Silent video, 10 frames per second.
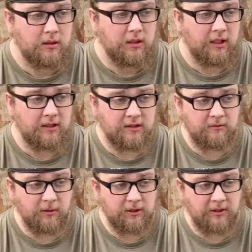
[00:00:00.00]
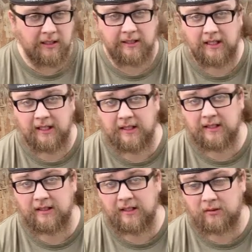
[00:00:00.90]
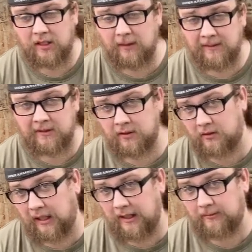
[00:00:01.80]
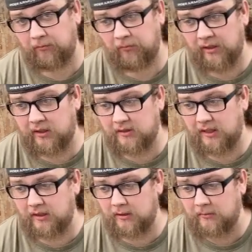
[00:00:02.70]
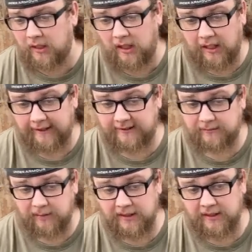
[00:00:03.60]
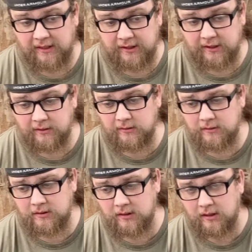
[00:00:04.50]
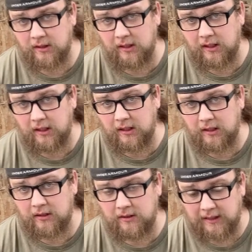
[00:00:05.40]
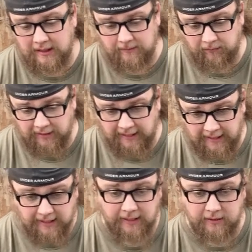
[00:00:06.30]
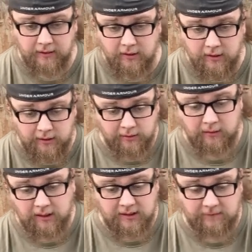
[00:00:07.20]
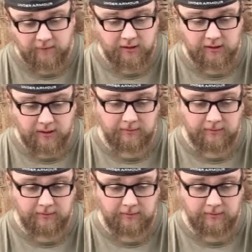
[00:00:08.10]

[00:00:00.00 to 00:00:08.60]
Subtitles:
It's just frustrating, and then they don't care about the little guy. You could tell them, I explained the issue, that, hey, you guys fucked up.